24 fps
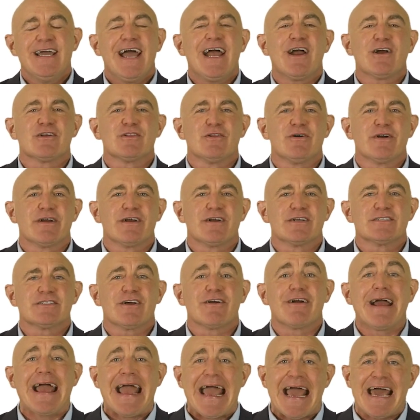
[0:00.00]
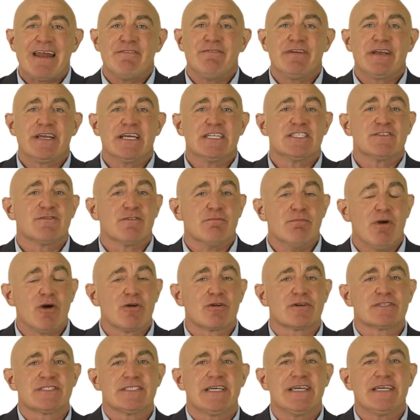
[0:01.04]
Our lawyers are advocates for
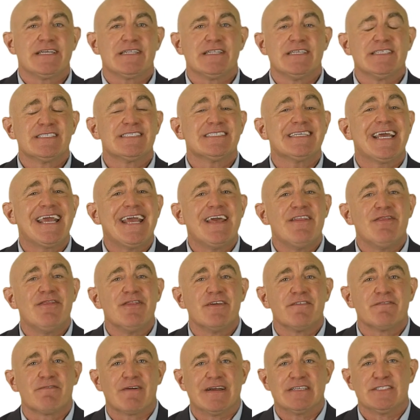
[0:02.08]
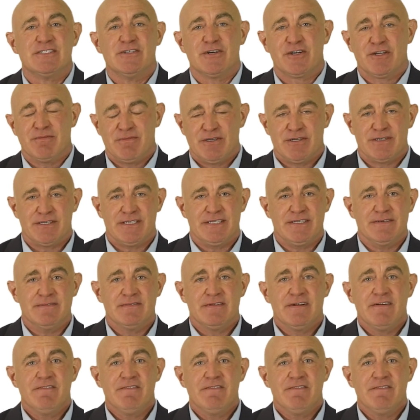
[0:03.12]
motorcyclists in the Fresno community,